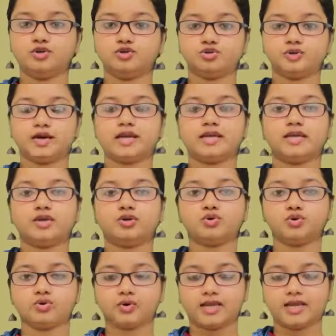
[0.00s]
dwell in
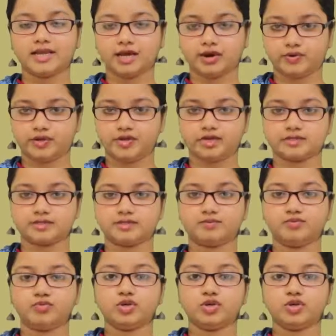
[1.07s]
rural areas.